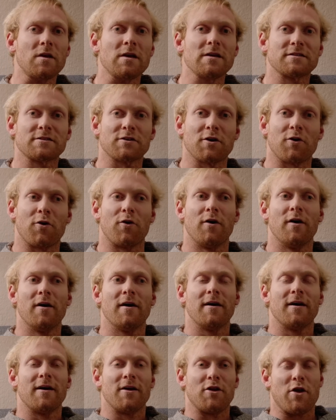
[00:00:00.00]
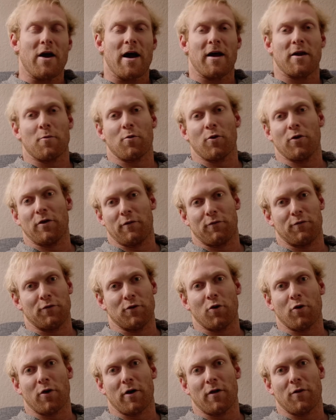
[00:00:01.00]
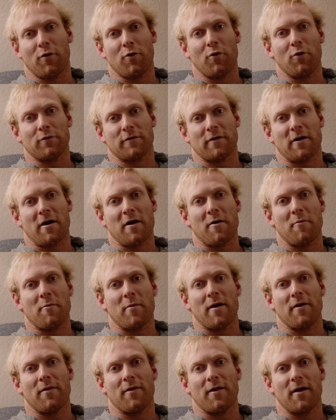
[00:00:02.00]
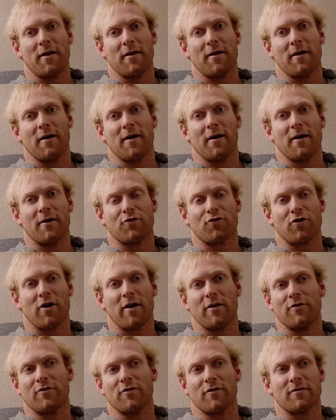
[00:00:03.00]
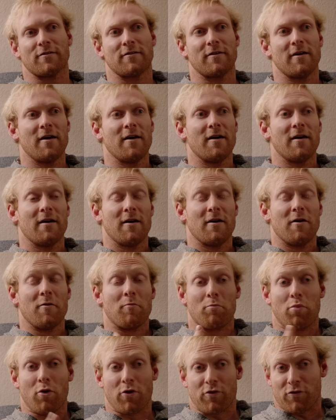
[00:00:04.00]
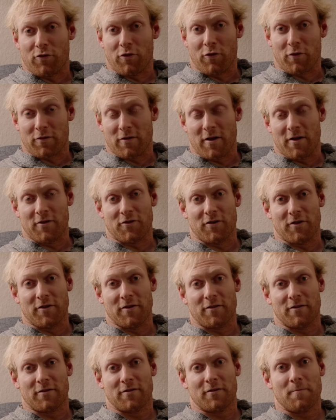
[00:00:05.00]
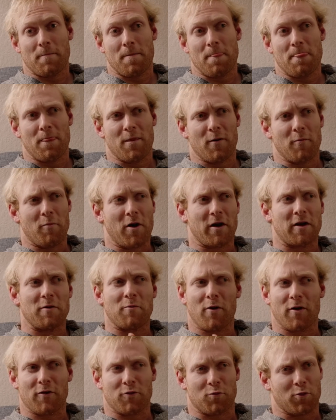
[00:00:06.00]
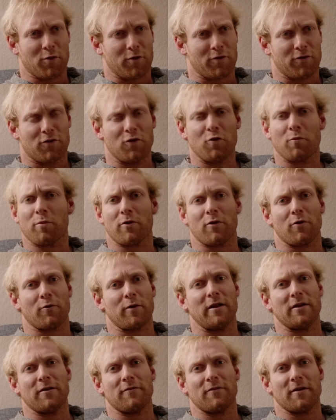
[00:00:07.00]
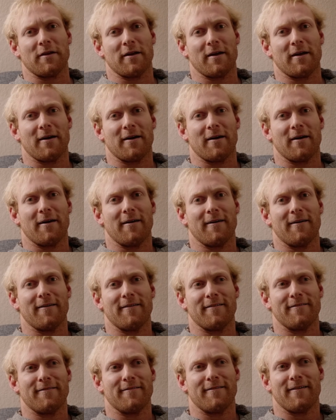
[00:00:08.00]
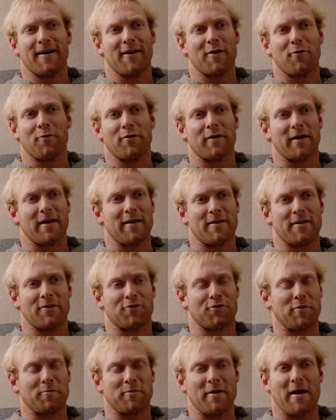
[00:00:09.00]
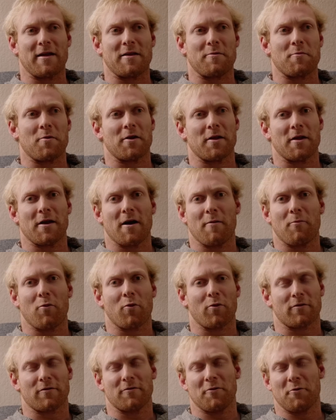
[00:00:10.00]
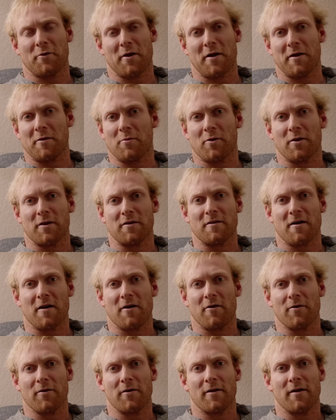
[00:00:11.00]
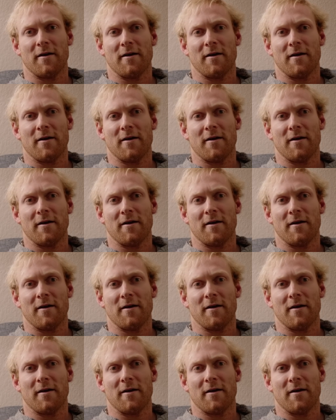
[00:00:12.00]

So you had to really floor it the whole time, and then try to just push through those lunges. The monkey bars were super irrelevant. I don't think they tripped anybody up or slowed anybody down.